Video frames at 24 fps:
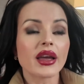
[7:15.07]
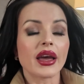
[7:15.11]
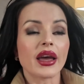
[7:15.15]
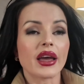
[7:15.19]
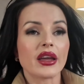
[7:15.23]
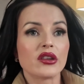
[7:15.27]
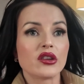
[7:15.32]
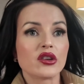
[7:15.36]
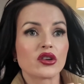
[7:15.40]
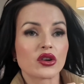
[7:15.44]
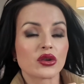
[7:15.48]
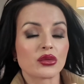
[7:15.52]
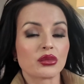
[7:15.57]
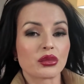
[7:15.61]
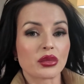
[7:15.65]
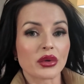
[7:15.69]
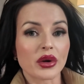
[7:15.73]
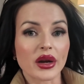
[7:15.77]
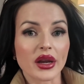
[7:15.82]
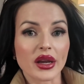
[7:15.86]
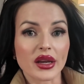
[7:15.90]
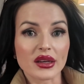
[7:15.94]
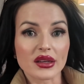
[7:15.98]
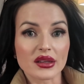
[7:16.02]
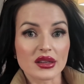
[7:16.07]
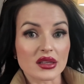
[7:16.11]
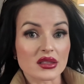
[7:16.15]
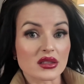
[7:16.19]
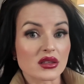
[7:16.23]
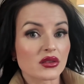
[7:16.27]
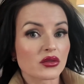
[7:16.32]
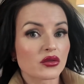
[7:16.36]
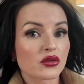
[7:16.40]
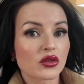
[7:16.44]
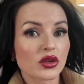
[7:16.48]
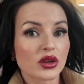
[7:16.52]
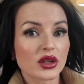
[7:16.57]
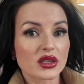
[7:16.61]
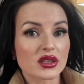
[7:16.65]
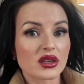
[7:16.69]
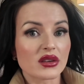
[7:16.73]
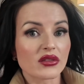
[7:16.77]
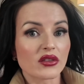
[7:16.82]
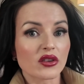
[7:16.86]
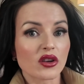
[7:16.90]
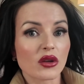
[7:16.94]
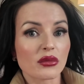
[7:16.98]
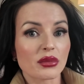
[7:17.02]
and your brain doesn't fully
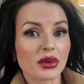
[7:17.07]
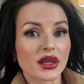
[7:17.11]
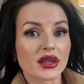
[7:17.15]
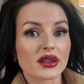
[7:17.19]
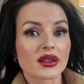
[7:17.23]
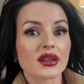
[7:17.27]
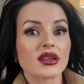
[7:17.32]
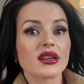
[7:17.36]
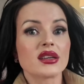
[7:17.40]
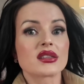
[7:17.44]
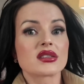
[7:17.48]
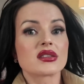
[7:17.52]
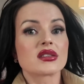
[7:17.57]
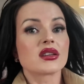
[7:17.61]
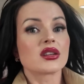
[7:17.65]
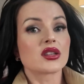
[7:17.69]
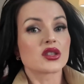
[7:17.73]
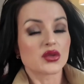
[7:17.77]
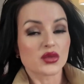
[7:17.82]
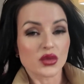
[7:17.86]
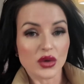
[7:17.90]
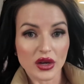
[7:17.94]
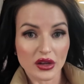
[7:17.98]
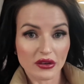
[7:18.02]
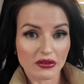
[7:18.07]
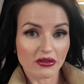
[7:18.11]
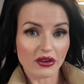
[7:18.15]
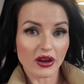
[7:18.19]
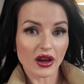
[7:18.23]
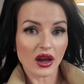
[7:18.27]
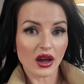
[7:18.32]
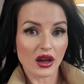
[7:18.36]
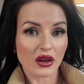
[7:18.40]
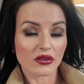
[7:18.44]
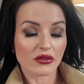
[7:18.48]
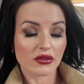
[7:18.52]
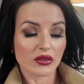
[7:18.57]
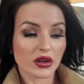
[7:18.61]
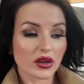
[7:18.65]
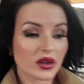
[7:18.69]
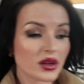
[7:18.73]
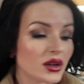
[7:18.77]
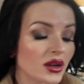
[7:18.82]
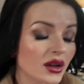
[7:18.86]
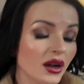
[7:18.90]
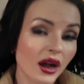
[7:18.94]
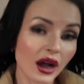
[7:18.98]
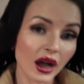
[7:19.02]
develop at least till 25.
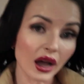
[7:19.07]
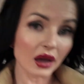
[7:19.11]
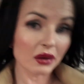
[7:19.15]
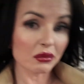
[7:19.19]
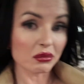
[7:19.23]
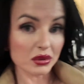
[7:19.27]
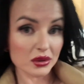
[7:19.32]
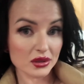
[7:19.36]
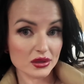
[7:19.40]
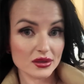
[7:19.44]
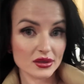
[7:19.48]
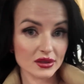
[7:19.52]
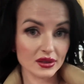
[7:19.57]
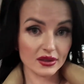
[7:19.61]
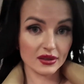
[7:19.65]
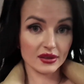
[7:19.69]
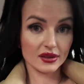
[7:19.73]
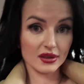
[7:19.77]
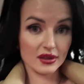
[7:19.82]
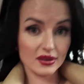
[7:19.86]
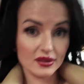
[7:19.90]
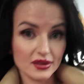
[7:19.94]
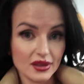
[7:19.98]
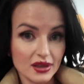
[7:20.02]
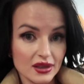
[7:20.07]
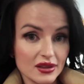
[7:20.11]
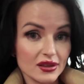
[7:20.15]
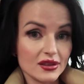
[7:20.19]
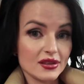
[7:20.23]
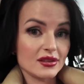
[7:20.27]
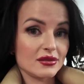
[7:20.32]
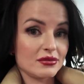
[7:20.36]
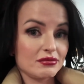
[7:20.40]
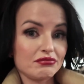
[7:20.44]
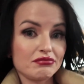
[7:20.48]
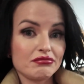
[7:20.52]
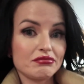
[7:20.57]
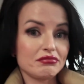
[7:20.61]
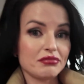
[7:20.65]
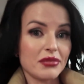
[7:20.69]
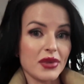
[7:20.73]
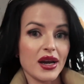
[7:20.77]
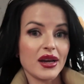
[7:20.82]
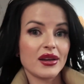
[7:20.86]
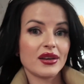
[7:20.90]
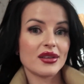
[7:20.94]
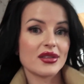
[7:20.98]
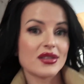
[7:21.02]
I personally think that
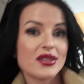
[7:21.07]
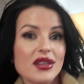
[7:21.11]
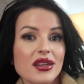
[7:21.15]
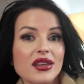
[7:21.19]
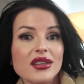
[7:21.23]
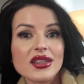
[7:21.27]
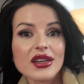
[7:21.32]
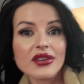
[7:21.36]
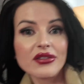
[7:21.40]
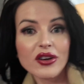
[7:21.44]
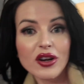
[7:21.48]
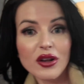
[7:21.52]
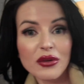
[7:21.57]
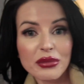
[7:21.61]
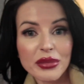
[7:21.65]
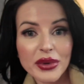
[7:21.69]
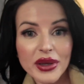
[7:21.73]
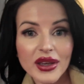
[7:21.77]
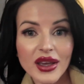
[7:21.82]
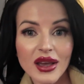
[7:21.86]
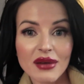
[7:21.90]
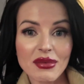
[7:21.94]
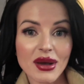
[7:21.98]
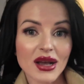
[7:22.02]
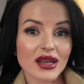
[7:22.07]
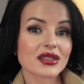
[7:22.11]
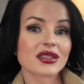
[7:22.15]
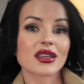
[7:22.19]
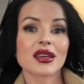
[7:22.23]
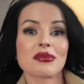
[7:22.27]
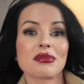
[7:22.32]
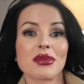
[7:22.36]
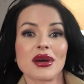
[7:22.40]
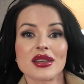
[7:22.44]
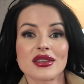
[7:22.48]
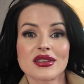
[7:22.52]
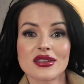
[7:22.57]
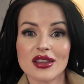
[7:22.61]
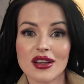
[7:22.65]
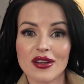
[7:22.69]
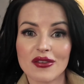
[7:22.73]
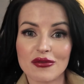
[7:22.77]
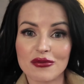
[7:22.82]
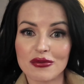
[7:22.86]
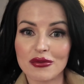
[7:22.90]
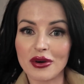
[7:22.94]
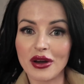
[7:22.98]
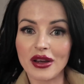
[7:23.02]
mine is still developing. I'm asking
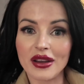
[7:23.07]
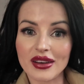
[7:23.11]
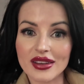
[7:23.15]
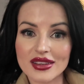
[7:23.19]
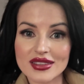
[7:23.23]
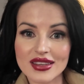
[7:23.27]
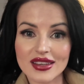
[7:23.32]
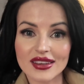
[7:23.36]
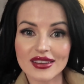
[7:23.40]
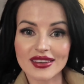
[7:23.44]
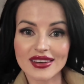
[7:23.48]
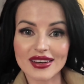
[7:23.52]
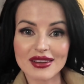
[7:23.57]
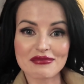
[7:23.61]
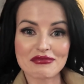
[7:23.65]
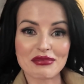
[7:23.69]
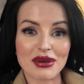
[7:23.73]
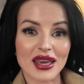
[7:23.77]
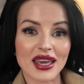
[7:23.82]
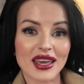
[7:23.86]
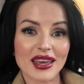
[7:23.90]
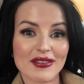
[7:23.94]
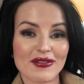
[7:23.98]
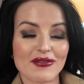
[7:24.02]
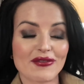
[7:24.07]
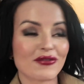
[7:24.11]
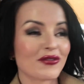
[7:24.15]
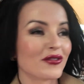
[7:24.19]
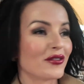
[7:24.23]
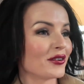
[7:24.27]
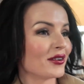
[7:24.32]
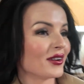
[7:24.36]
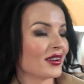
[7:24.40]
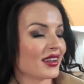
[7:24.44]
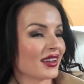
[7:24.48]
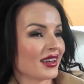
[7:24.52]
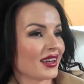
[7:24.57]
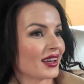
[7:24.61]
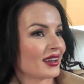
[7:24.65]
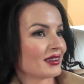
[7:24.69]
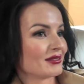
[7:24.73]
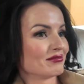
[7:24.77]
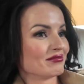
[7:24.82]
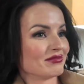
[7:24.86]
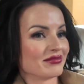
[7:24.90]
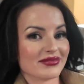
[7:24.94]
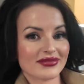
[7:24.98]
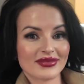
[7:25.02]
myself, when is it gonna be fully
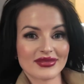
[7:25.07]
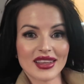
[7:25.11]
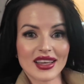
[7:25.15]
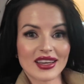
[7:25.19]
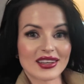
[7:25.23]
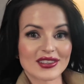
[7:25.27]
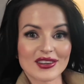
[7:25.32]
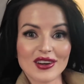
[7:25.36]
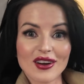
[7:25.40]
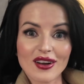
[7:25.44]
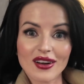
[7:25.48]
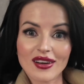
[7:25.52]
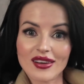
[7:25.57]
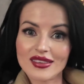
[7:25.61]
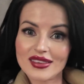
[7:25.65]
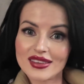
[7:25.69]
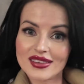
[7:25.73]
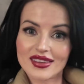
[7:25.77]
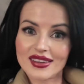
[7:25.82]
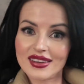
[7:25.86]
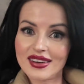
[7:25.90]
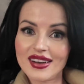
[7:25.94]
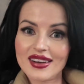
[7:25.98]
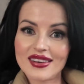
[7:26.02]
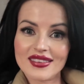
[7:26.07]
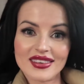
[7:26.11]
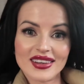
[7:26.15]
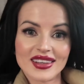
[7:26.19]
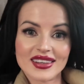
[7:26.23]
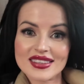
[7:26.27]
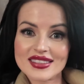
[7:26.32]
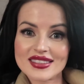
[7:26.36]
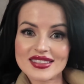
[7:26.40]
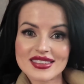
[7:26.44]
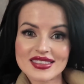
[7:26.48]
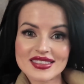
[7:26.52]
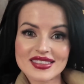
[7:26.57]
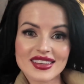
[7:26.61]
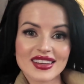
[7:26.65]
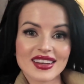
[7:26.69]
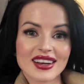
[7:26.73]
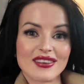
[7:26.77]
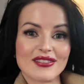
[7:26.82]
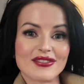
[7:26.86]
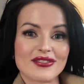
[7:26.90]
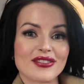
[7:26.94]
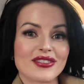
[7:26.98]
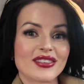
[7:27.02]
adult? When is this
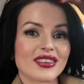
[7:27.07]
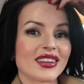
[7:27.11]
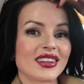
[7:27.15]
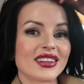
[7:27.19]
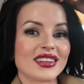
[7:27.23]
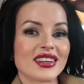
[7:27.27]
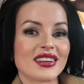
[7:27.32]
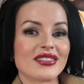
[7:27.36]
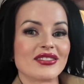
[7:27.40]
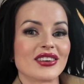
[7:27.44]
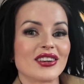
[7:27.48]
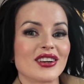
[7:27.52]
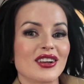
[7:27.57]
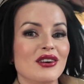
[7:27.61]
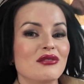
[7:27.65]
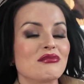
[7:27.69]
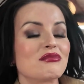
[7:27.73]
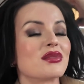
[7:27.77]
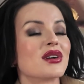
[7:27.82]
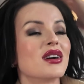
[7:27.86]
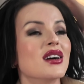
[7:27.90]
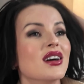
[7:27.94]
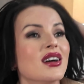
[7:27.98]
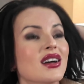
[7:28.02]
gonna fully develop?